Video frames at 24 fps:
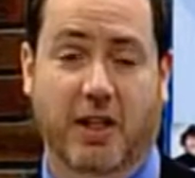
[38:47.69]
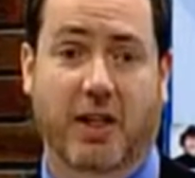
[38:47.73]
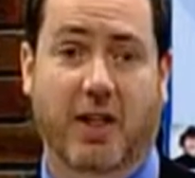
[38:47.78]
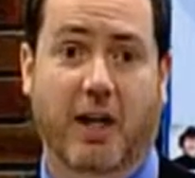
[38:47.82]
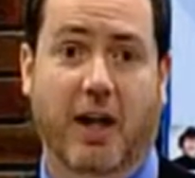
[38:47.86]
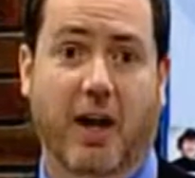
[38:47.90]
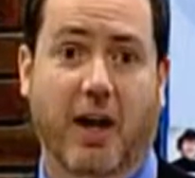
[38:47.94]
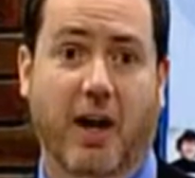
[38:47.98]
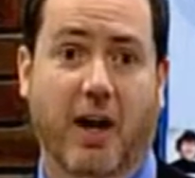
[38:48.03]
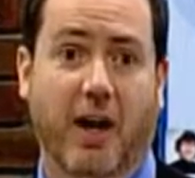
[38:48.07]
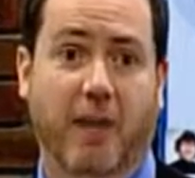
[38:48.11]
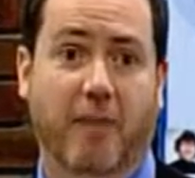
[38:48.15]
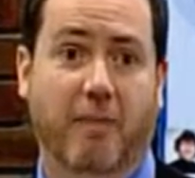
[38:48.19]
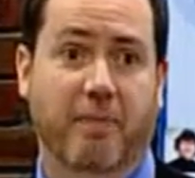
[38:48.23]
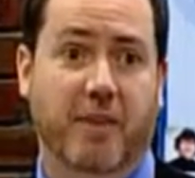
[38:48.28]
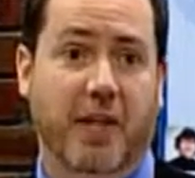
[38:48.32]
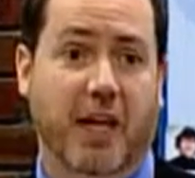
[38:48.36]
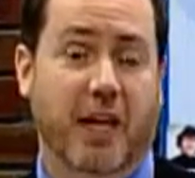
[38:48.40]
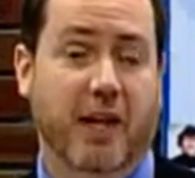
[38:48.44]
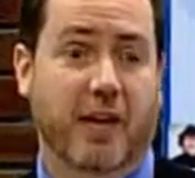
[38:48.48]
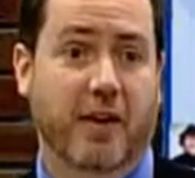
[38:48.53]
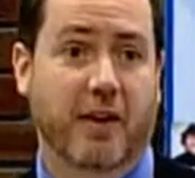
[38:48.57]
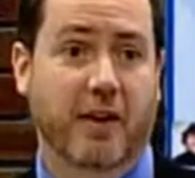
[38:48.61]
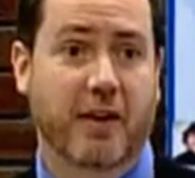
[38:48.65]
Um,
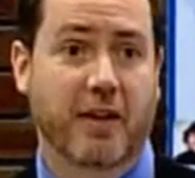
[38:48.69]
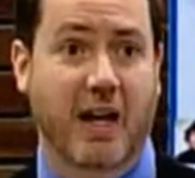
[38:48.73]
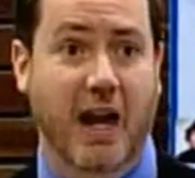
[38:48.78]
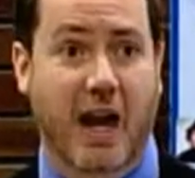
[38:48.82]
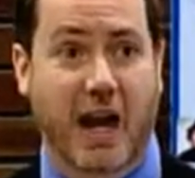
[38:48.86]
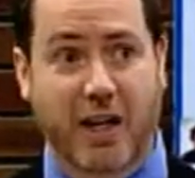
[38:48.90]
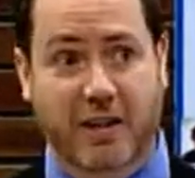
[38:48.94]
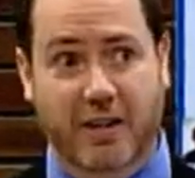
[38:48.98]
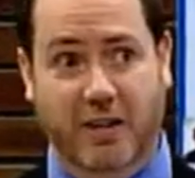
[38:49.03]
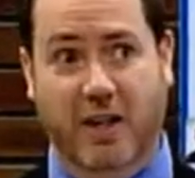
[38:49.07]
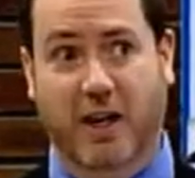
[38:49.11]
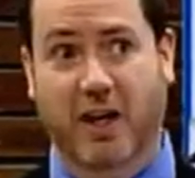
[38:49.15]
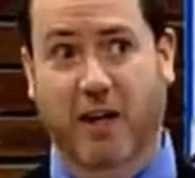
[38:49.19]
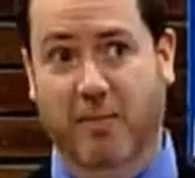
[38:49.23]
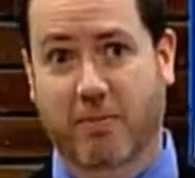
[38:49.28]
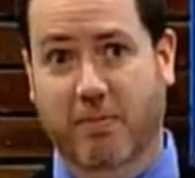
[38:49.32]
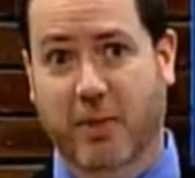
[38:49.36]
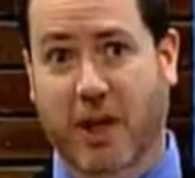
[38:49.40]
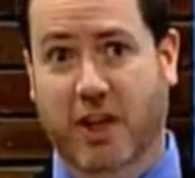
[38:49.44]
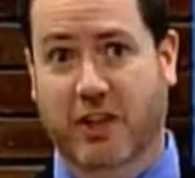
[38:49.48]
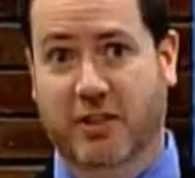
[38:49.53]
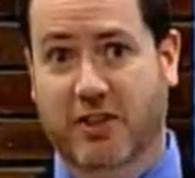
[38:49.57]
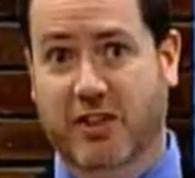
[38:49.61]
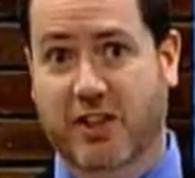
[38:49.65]
not cut
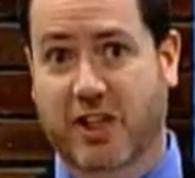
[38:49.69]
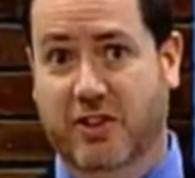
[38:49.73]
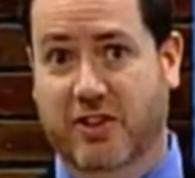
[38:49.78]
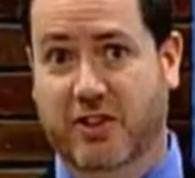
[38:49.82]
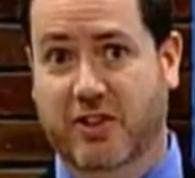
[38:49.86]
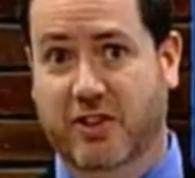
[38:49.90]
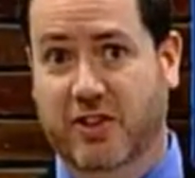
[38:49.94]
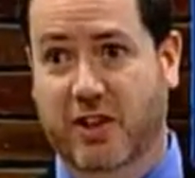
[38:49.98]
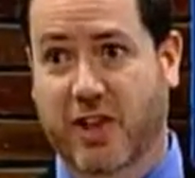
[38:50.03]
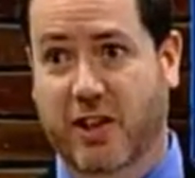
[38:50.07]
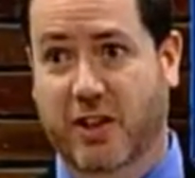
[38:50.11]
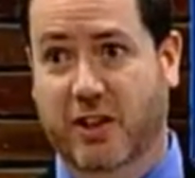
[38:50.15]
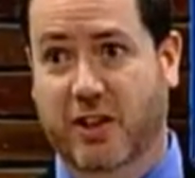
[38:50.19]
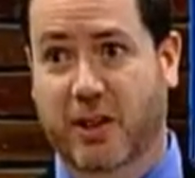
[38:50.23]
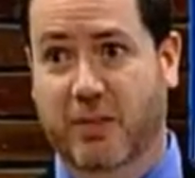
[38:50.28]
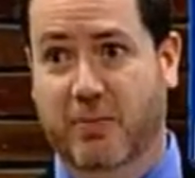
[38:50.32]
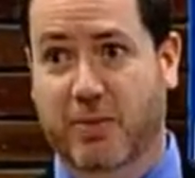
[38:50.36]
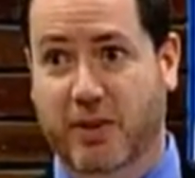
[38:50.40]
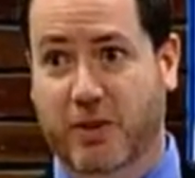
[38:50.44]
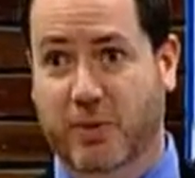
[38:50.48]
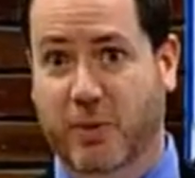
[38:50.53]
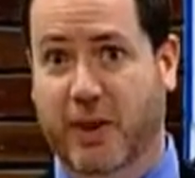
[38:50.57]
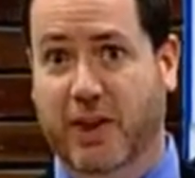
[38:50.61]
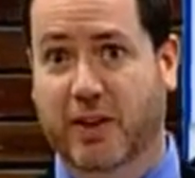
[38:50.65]
marks necessarily
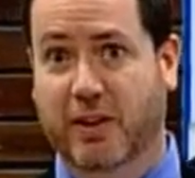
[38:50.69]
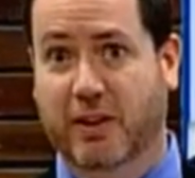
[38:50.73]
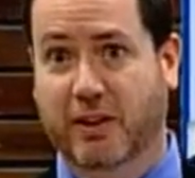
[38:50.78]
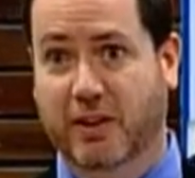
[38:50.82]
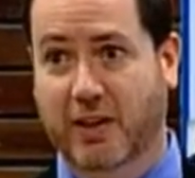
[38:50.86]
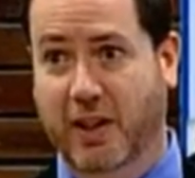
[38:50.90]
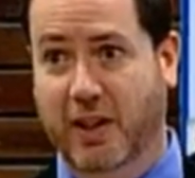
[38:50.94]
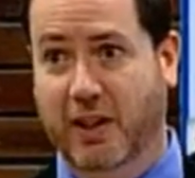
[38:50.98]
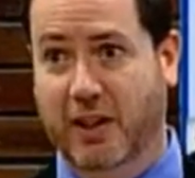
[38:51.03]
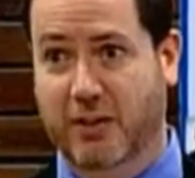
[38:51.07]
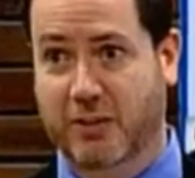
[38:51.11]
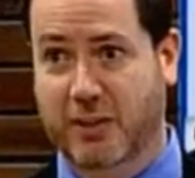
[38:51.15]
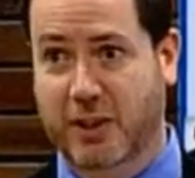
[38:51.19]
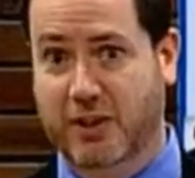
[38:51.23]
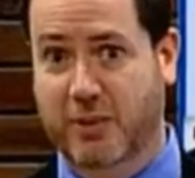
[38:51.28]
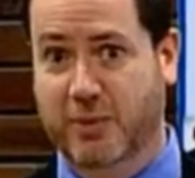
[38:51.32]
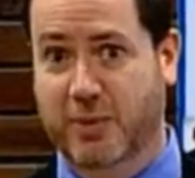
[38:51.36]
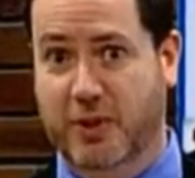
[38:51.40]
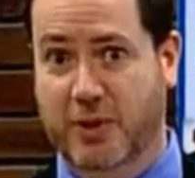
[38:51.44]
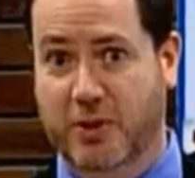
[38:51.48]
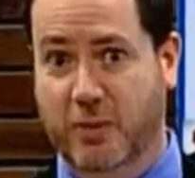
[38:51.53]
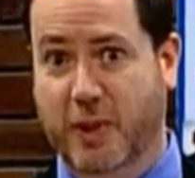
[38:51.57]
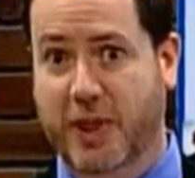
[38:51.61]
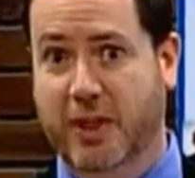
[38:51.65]
between the ligaments,
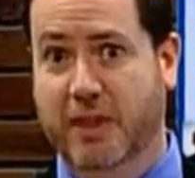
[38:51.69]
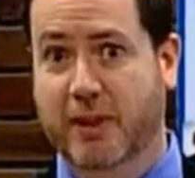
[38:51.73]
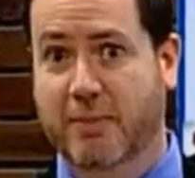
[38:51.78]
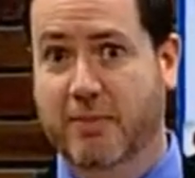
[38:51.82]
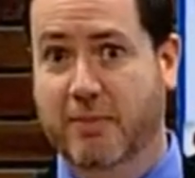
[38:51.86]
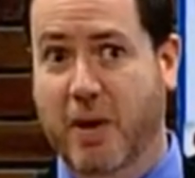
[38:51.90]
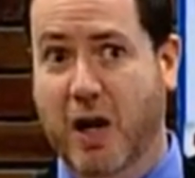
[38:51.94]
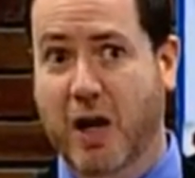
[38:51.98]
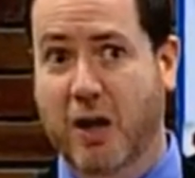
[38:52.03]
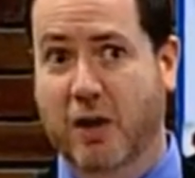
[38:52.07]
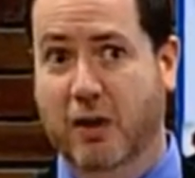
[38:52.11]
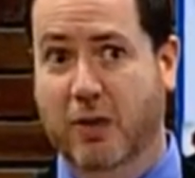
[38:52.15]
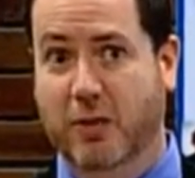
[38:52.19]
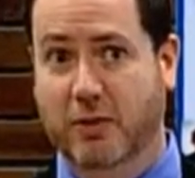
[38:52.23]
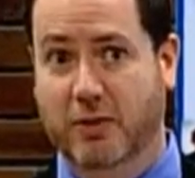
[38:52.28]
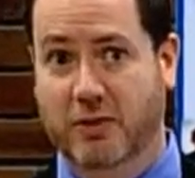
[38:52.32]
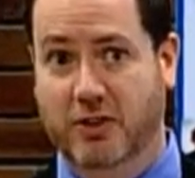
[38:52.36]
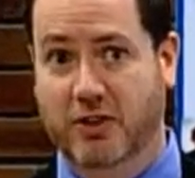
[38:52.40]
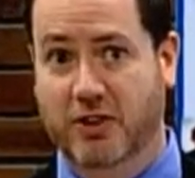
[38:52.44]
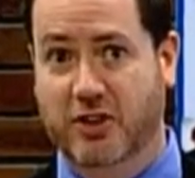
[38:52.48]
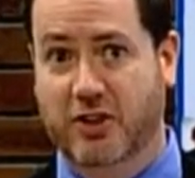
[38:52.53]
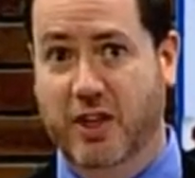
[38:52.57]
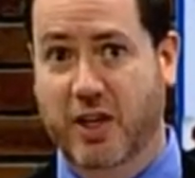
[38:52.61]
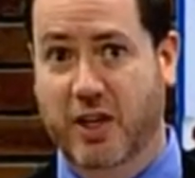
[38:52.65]
between the
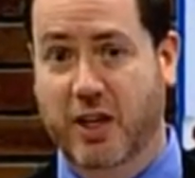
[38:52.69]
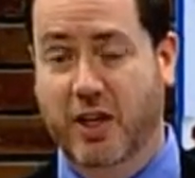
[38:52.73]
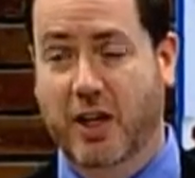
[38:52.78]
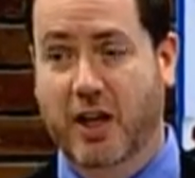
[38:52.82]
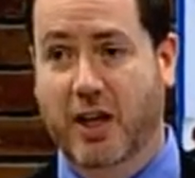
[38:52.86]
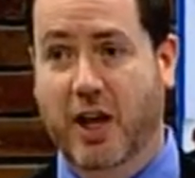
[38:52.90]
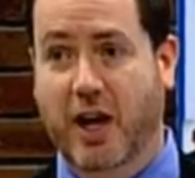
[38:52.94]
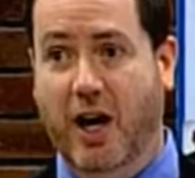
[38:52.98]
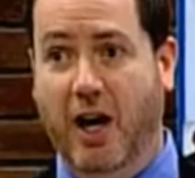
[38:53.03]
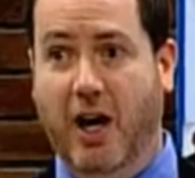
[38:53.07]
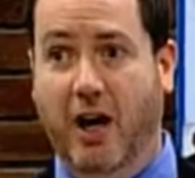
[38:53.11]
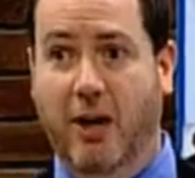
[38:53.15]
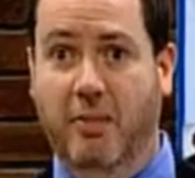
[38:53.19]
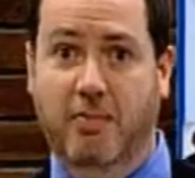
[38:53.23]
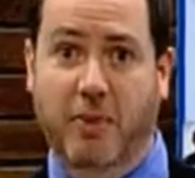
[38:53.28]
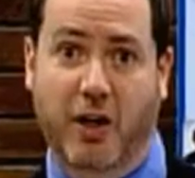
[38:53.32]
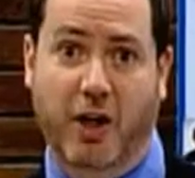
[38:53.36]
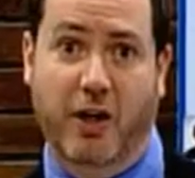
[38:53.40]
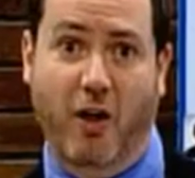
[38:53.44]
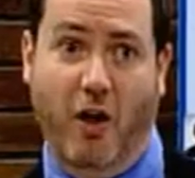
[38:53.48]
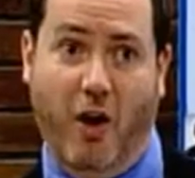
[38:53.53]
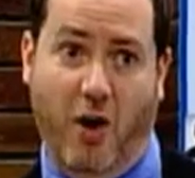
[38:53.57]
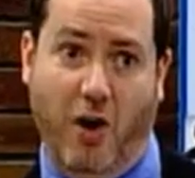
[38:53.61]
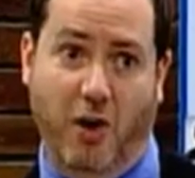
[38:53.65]
bones, uh,
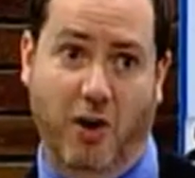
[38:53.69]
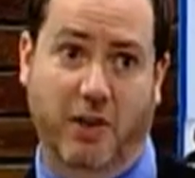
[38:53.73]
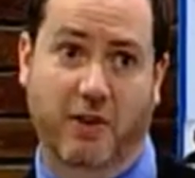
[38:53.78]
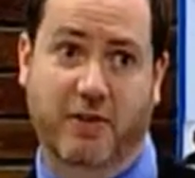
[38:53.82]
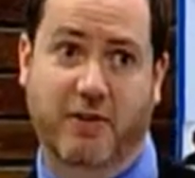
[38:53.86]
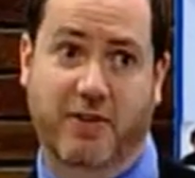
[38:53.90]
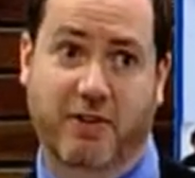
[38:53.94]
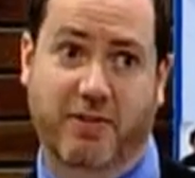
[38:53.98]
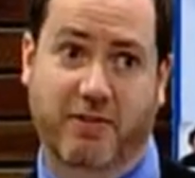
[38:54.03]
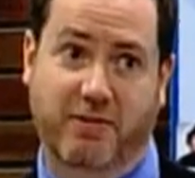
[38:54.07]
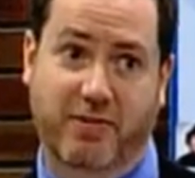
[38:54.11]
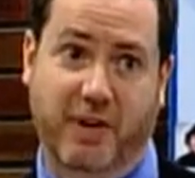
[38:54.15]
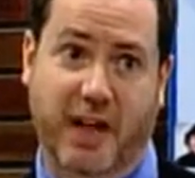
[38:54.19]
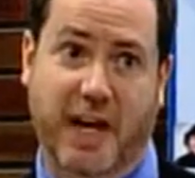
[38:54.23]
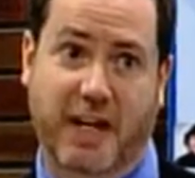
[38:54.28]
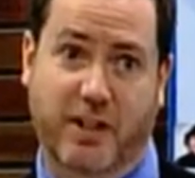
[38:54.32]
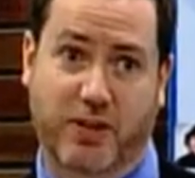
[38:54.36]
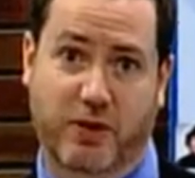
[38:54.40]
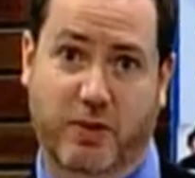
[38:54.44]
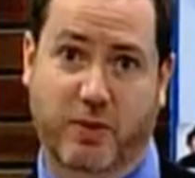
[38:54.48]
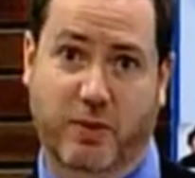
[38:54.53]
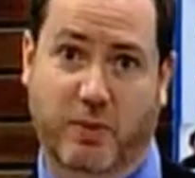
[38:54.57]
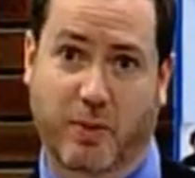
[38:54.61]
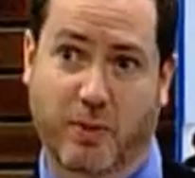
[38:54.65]
but all of the
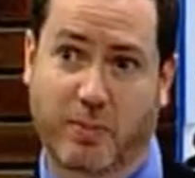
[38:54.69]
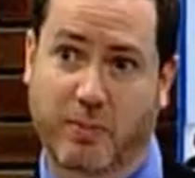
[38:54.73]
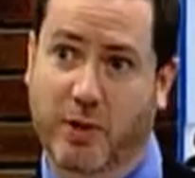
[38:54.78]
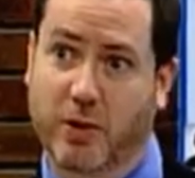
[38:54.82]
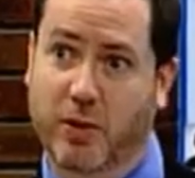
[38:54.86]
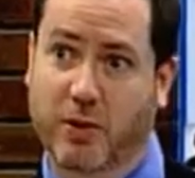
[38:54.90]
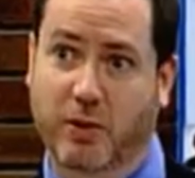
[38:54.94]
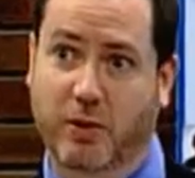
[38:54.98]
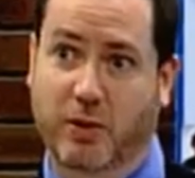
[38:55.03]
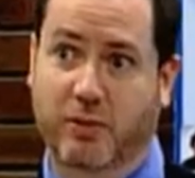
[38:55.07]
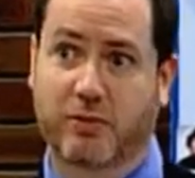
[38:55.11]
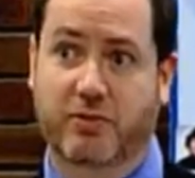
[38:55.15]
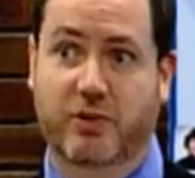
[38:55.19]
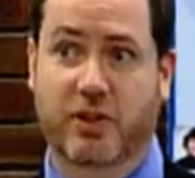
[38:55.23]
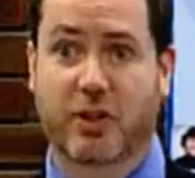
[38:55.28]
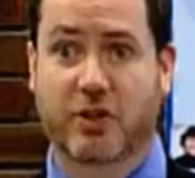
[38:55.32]
flesh removed.